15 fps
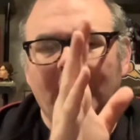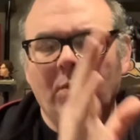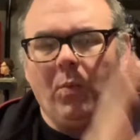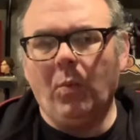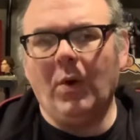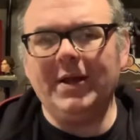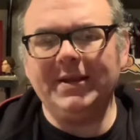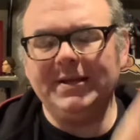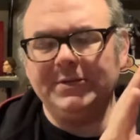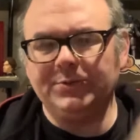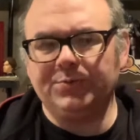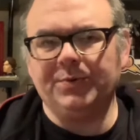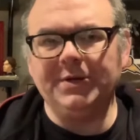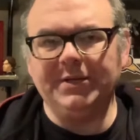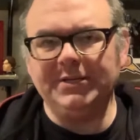what is
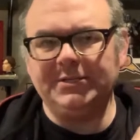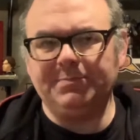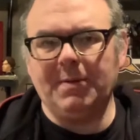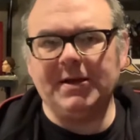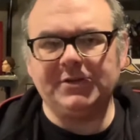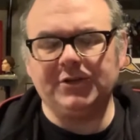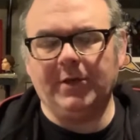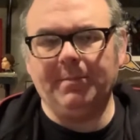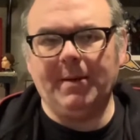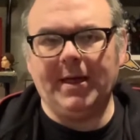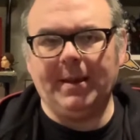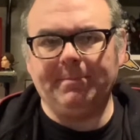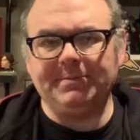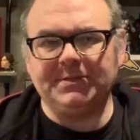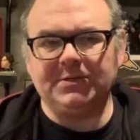really special about
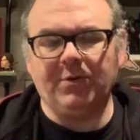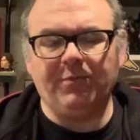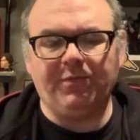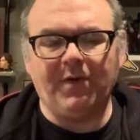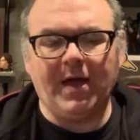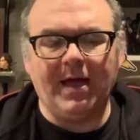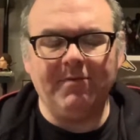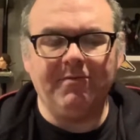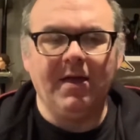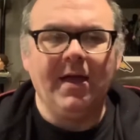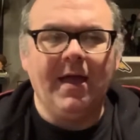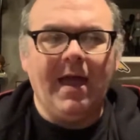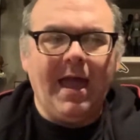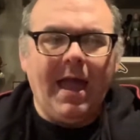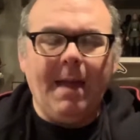episode 5.
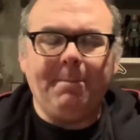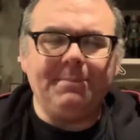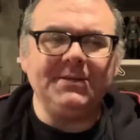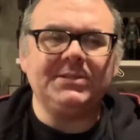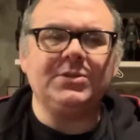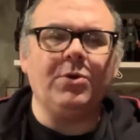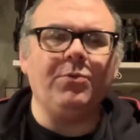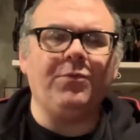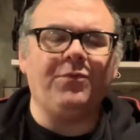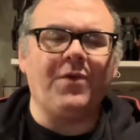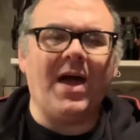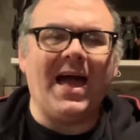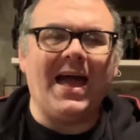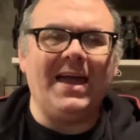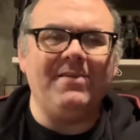Episode
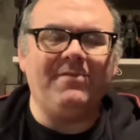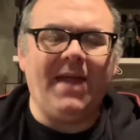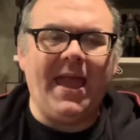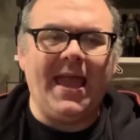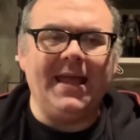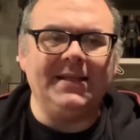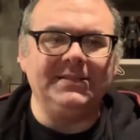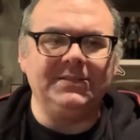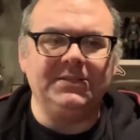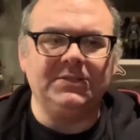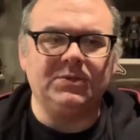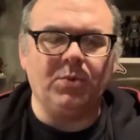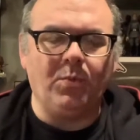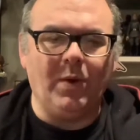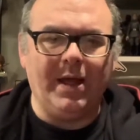5
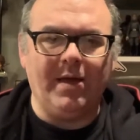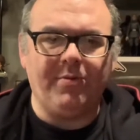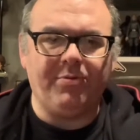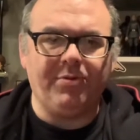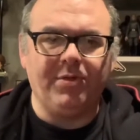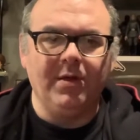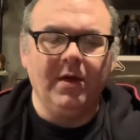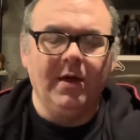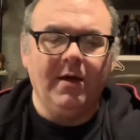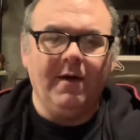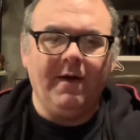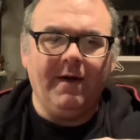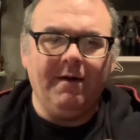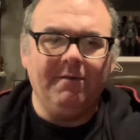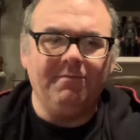ends with
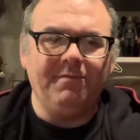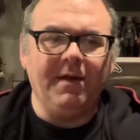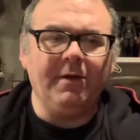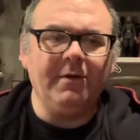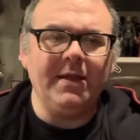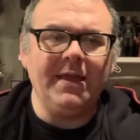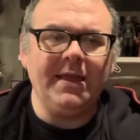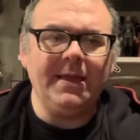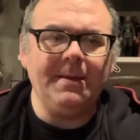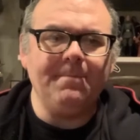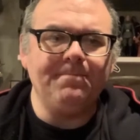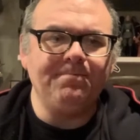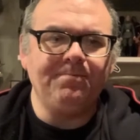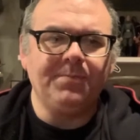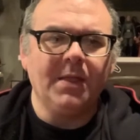a very
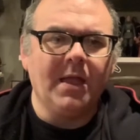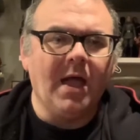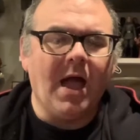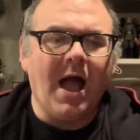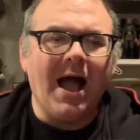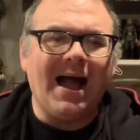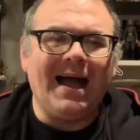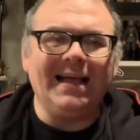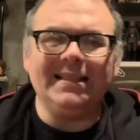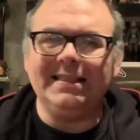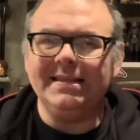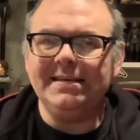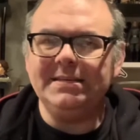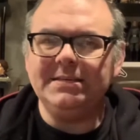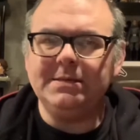
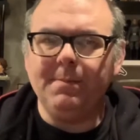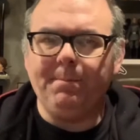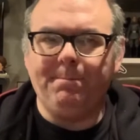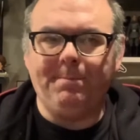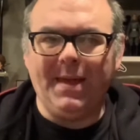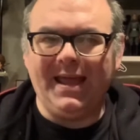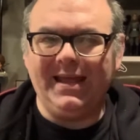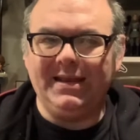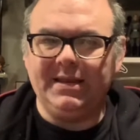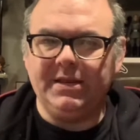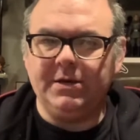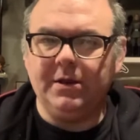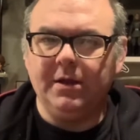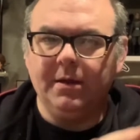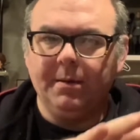hotly
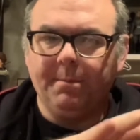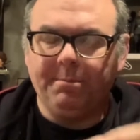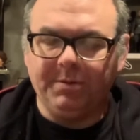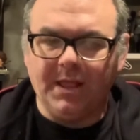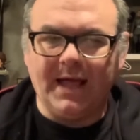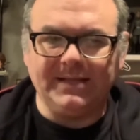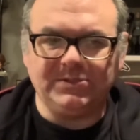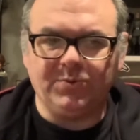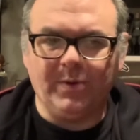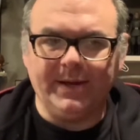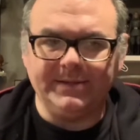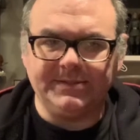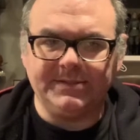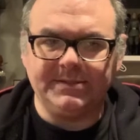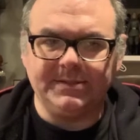debated plot
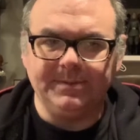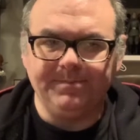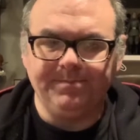twist.